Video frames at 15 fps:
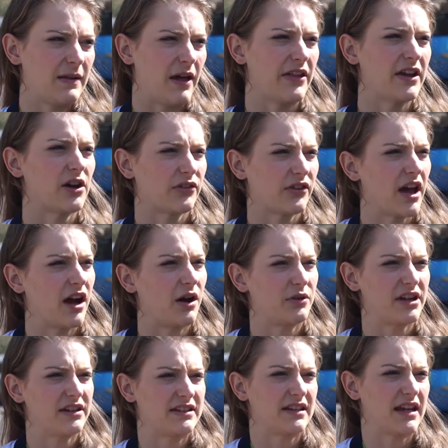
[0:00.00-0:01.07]
I think I was like, I
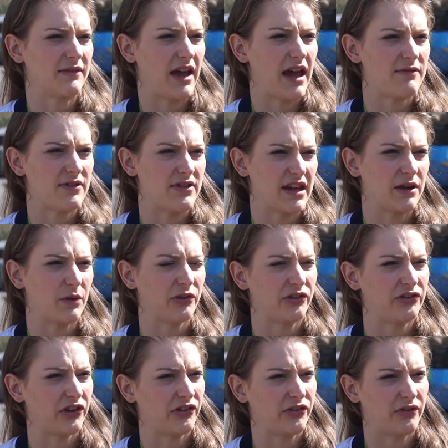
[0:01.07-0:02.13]
wanted to give it everything. It
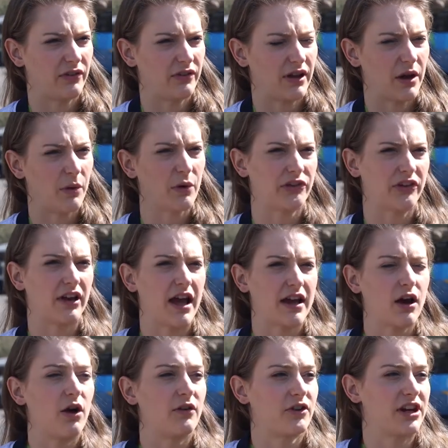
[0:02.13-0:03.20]
wasn't
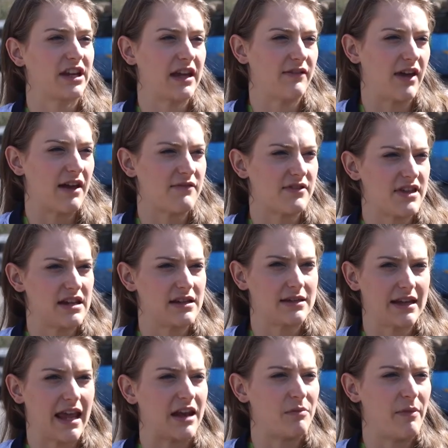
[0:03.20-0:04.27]
like, oh, I've got to give it everything
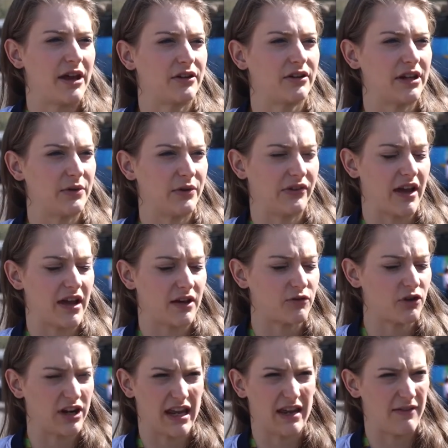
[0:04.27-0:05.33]
to get a medal. It was like, I've
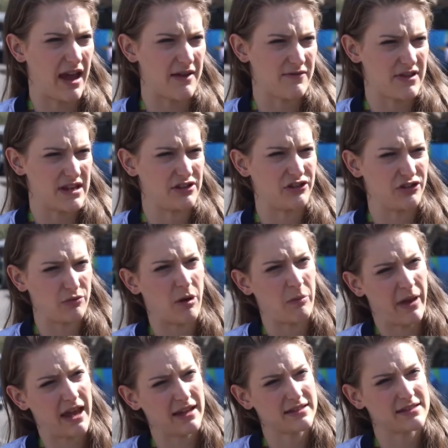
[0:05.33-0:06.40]
got to give it everything to do my
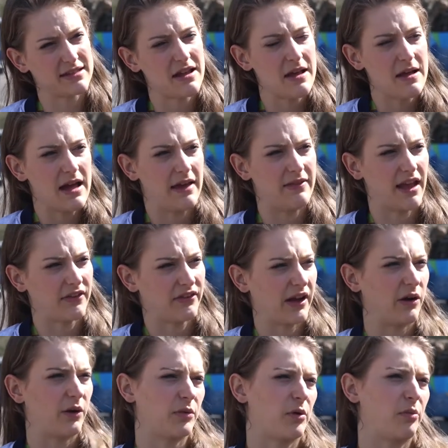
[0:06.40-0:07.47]
best. And that's
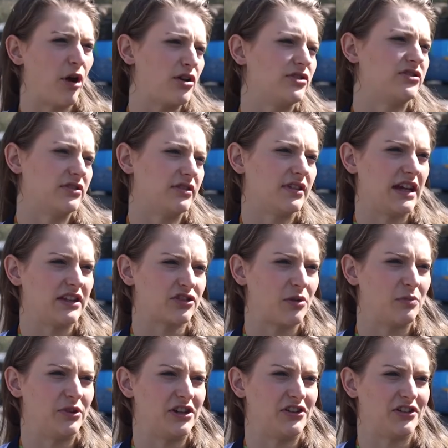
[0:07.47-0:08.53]
how I've approached each
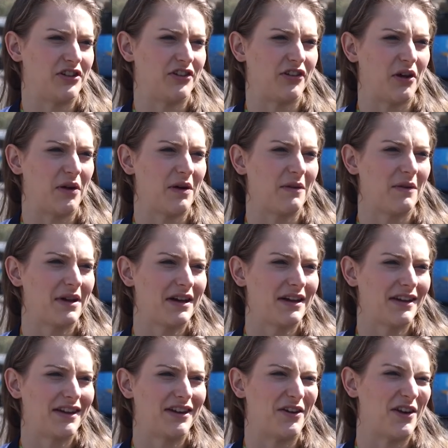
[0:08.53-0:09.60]
competition. So,
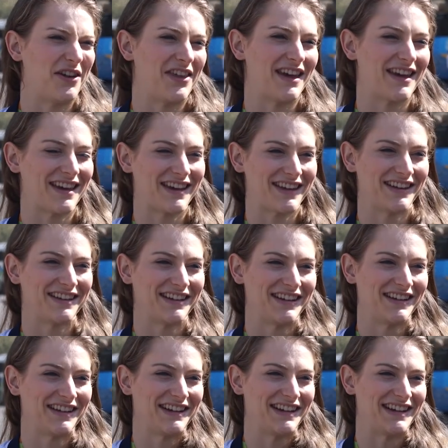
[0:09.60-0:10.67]
you know, I think
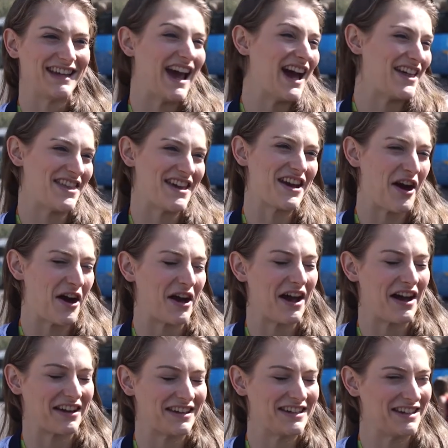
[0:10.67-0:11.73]

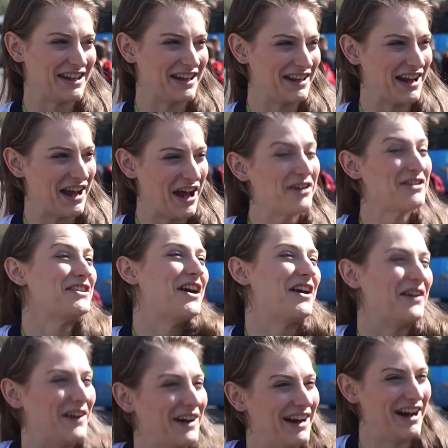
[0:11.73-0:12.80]
I can do, you
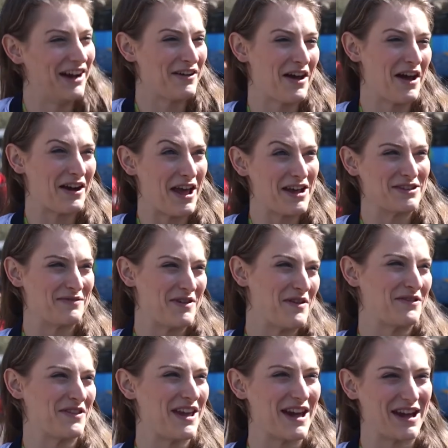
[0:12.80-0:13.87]
know, I'd like to be
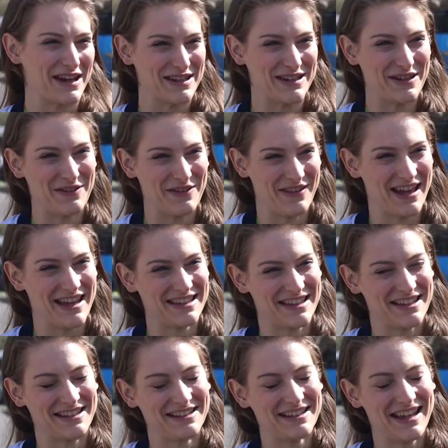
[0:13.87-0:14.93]
able to think I can deal with that.
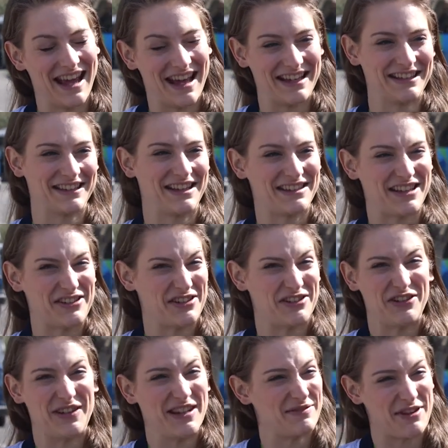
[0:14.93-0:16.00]
So, yeah, because I just
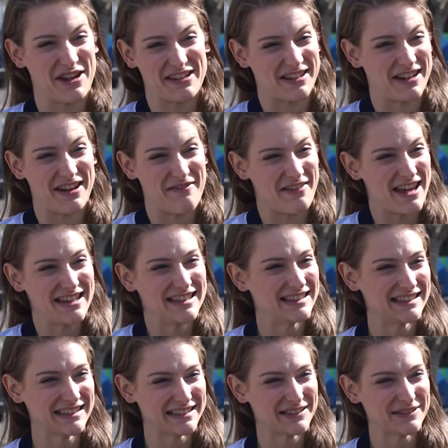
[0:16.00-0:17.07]
do it because I love it.
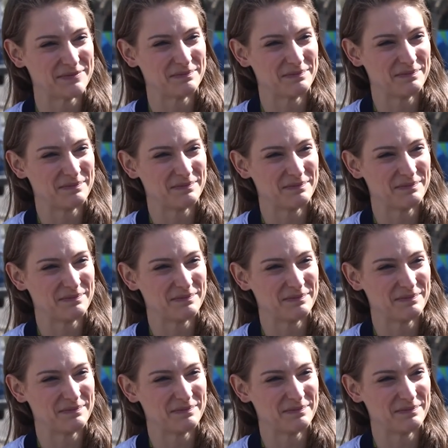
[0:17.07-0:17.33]
Yeah.